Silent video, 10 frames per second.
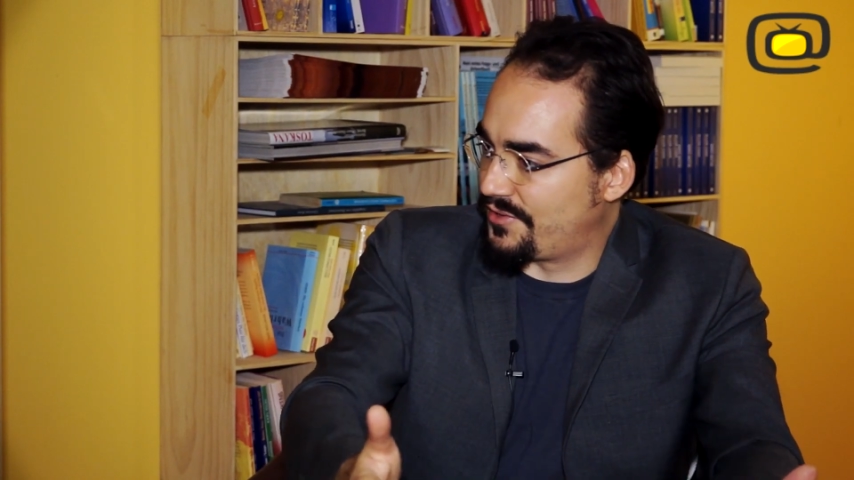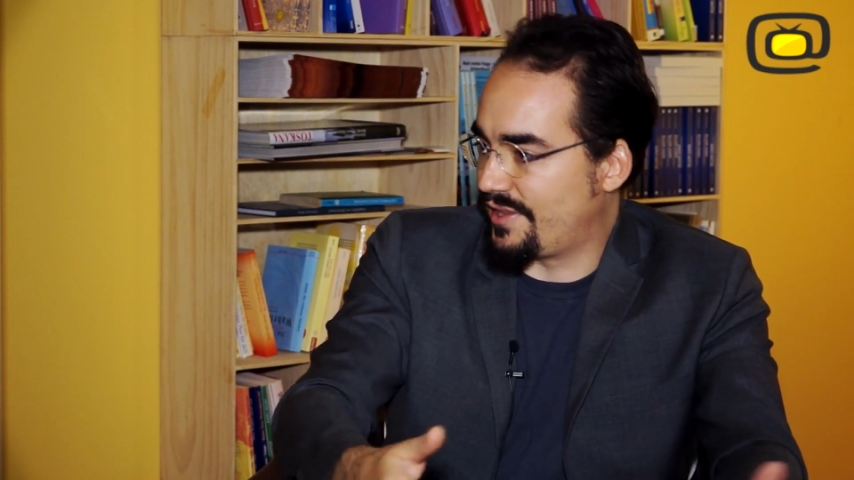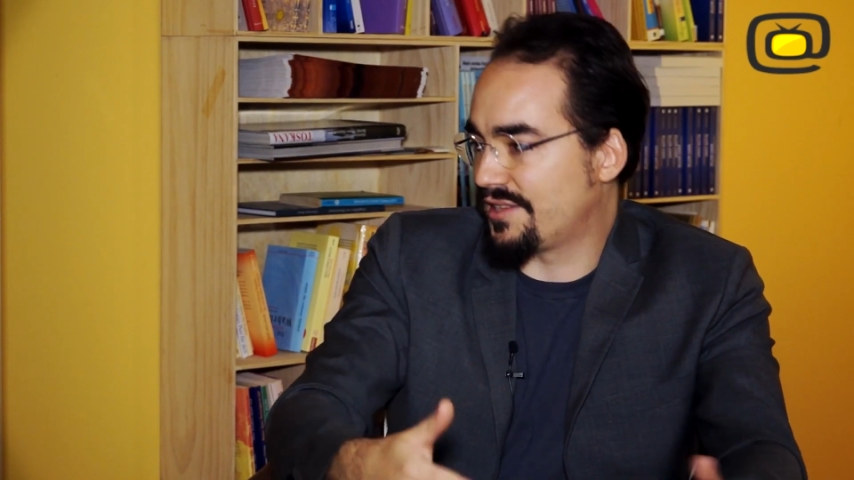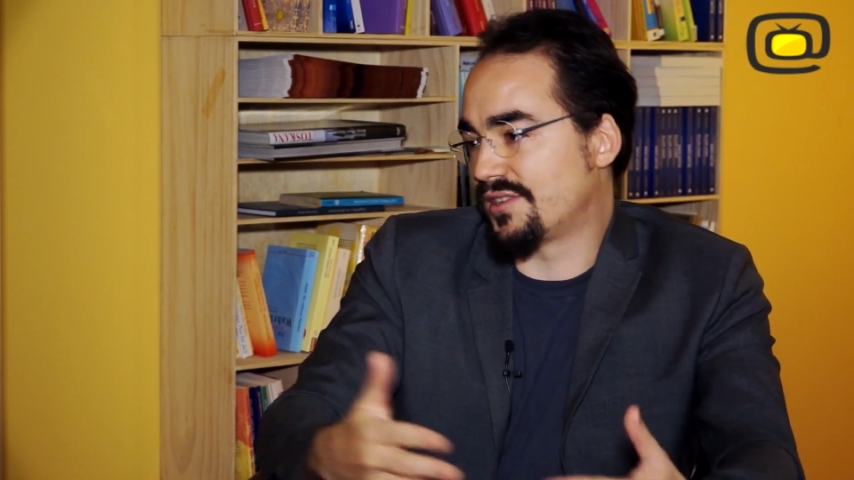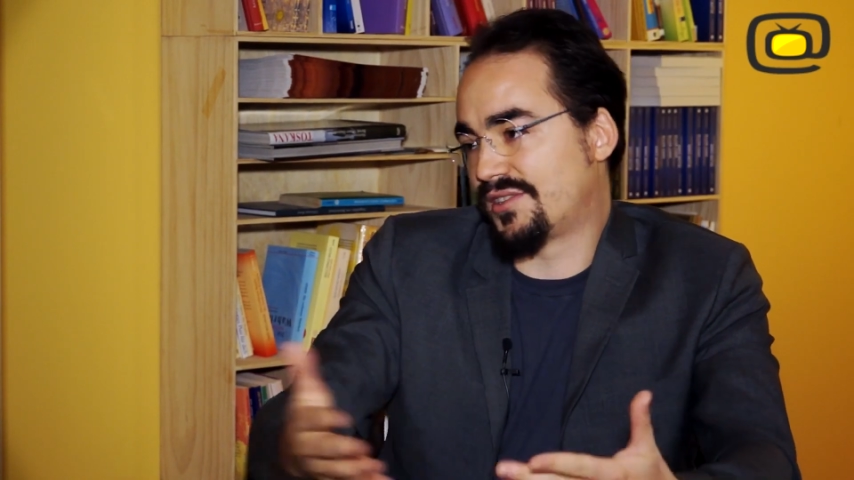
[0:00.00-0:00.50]
So
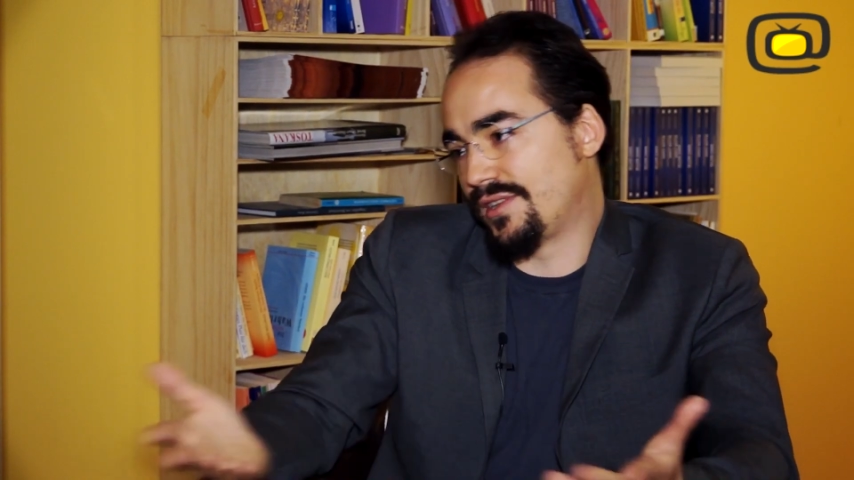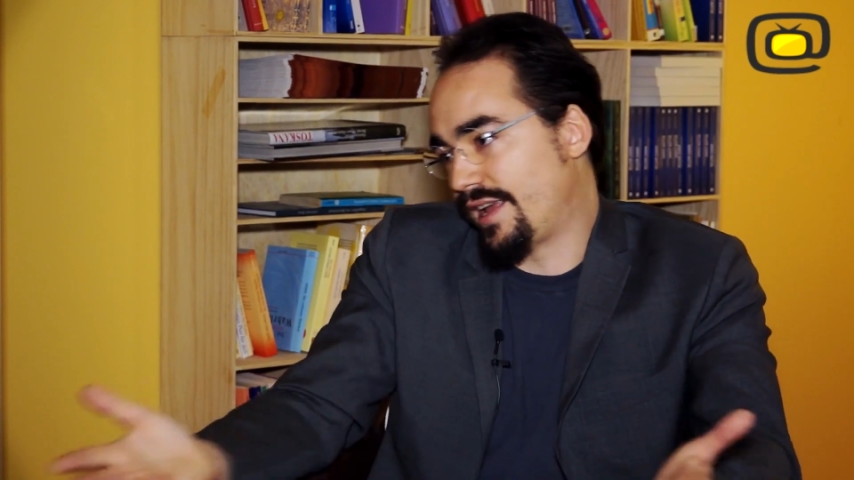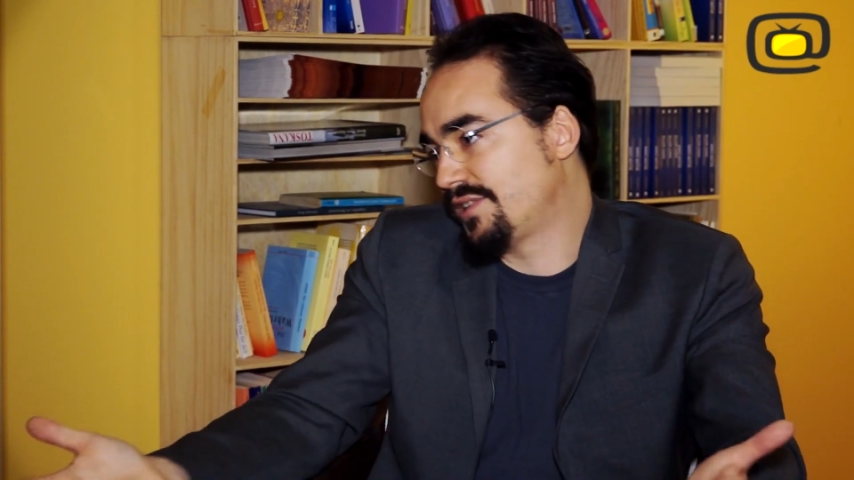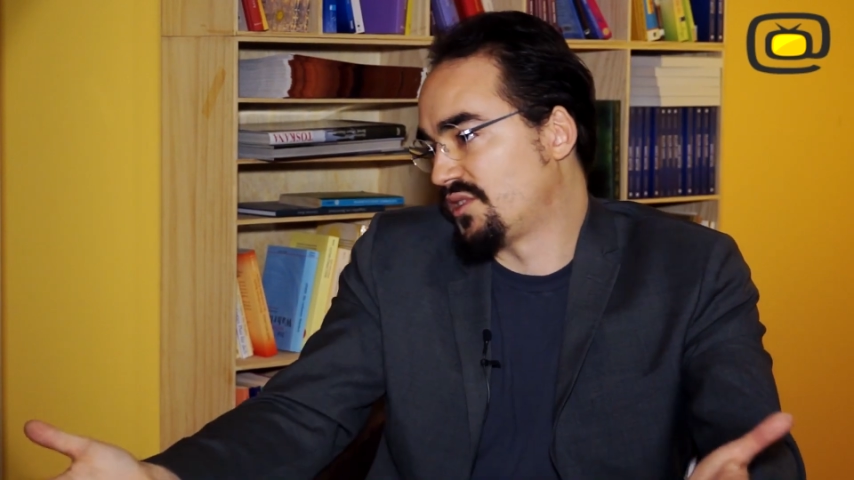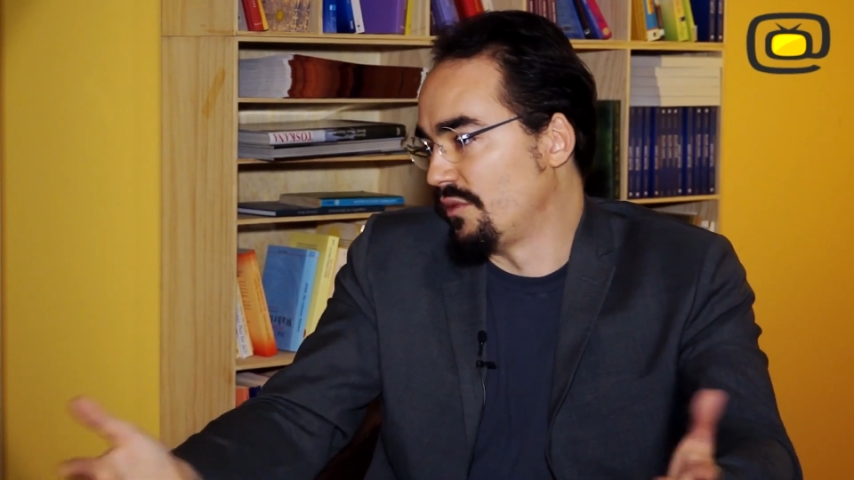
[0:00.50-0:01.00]
that's a
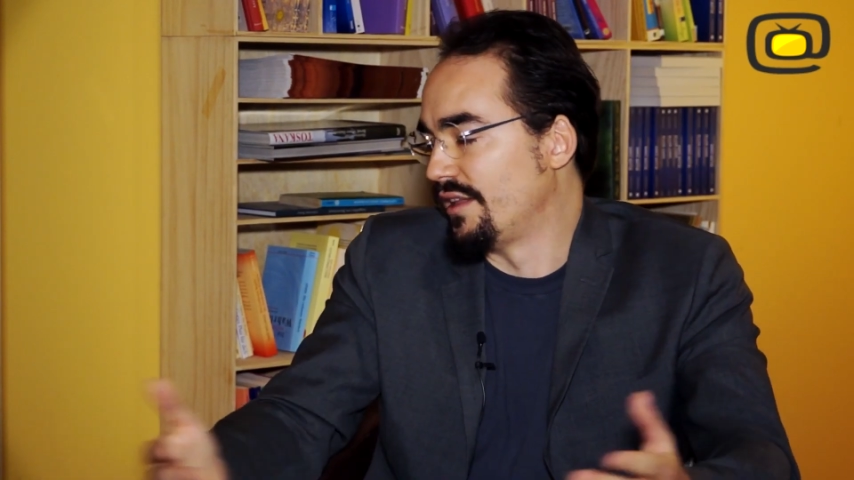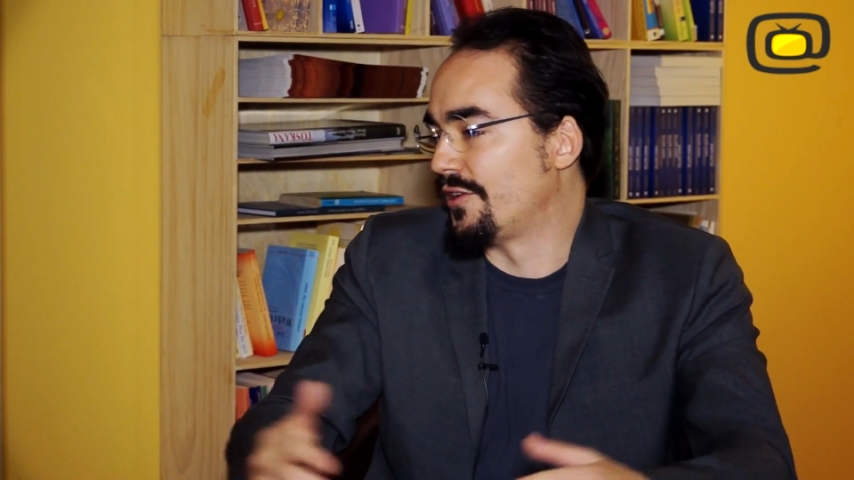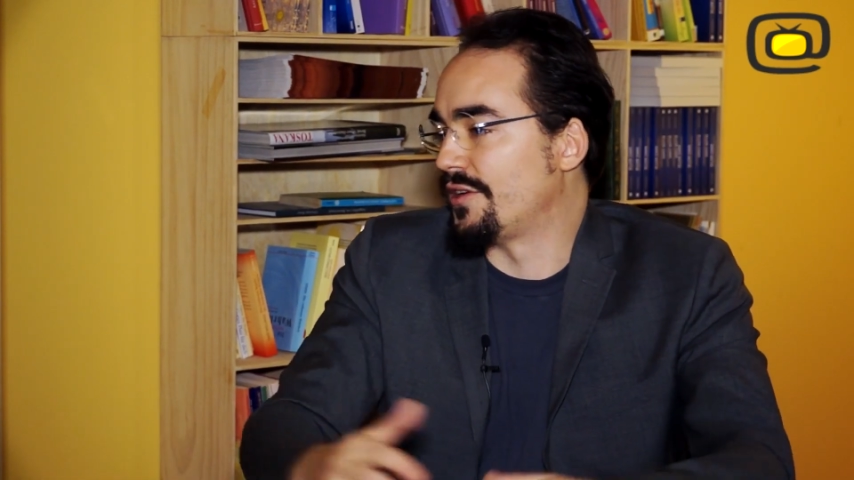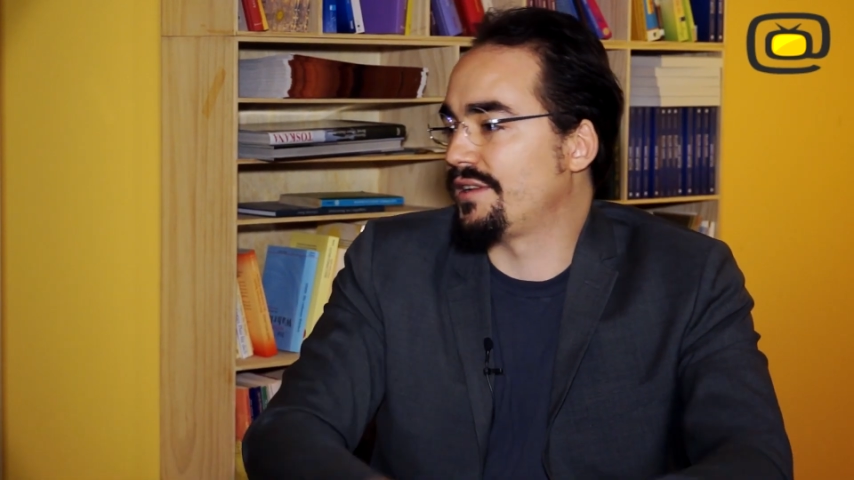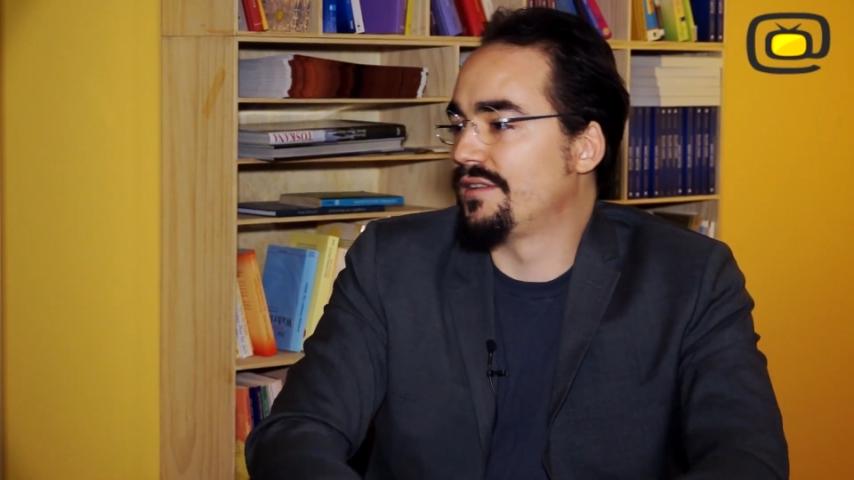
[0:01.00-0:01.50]
slight
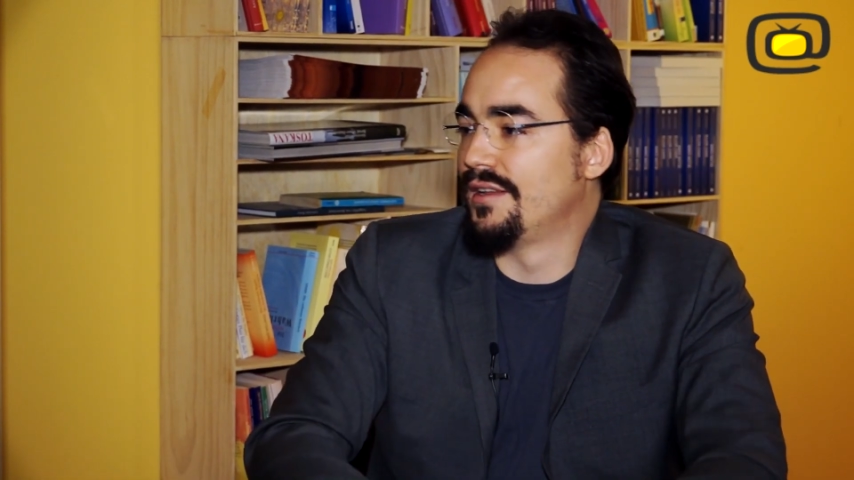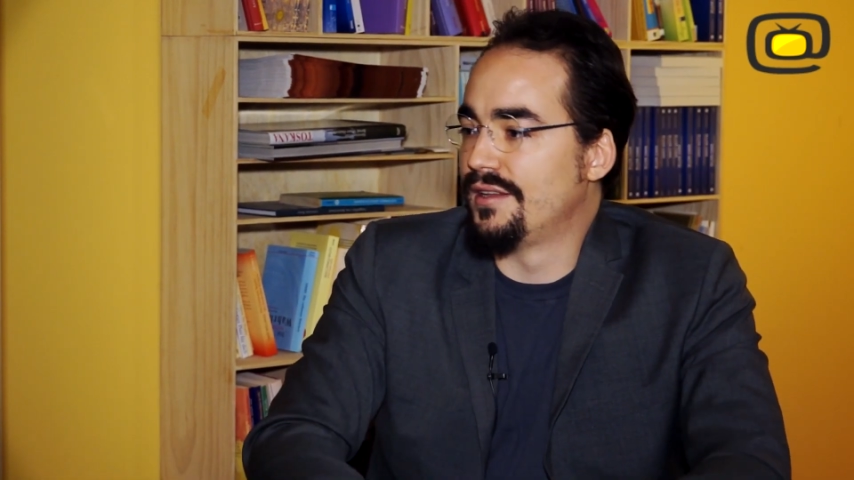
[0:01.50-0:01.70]
similarity.